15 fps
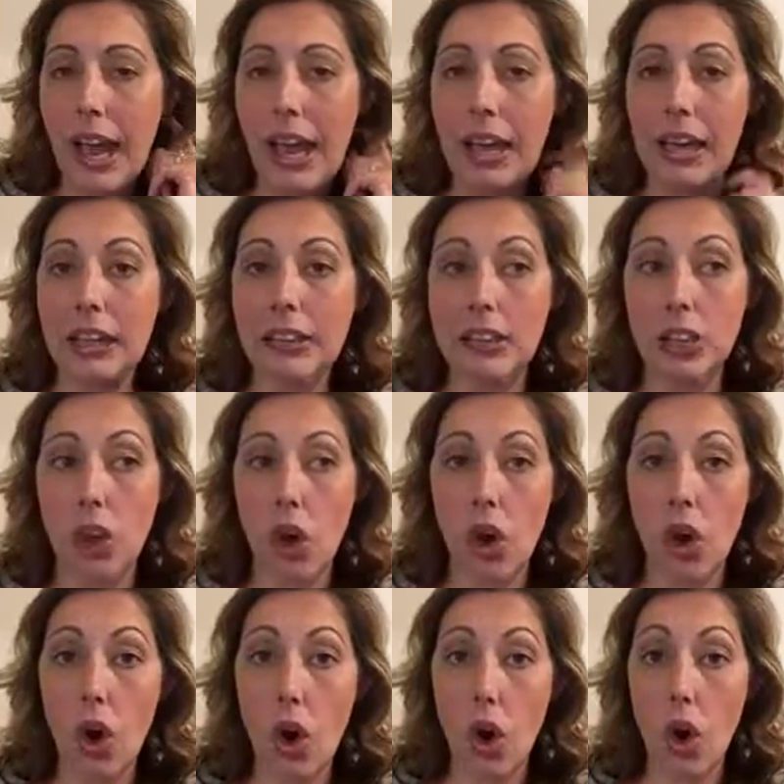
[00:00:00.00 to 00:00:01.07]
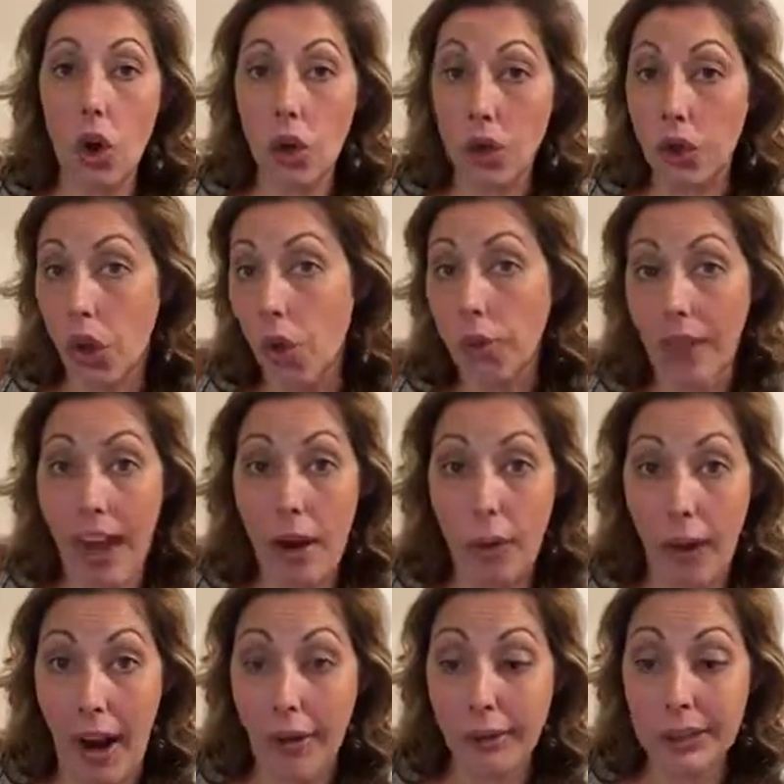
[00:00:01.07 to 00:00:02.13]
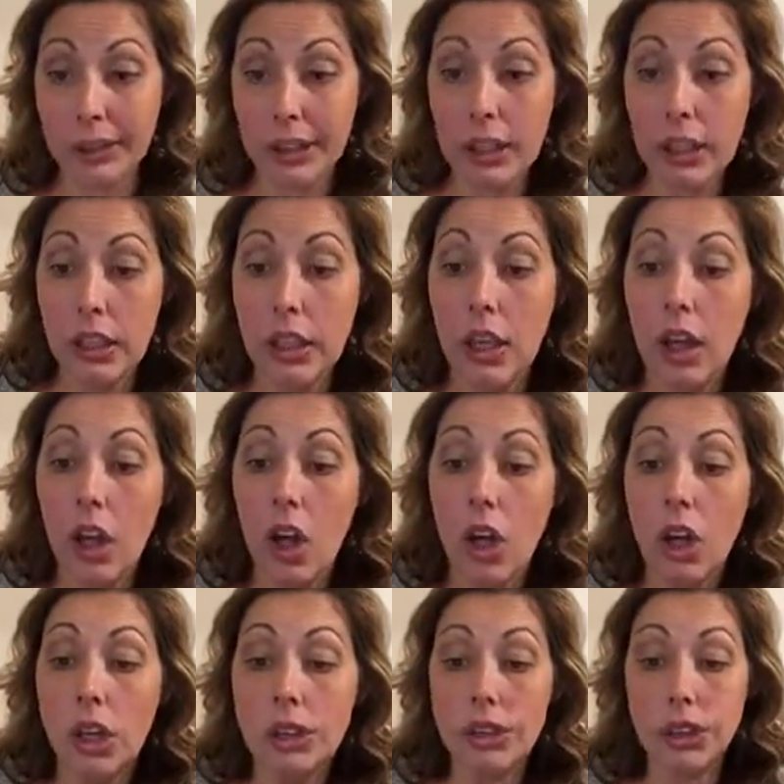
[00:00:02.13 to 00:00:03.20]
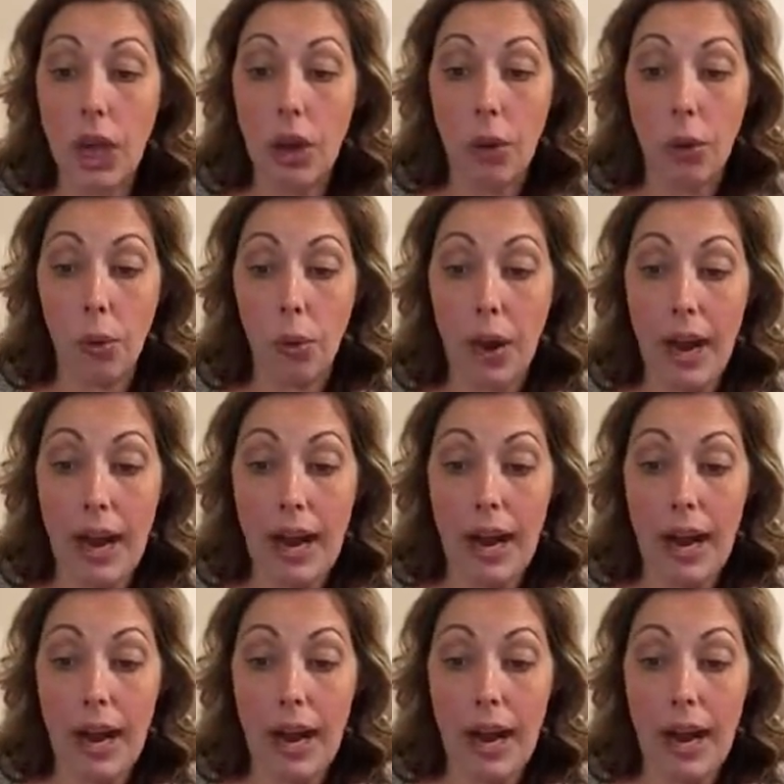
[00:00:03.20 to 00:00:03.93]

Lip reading: and go that route. So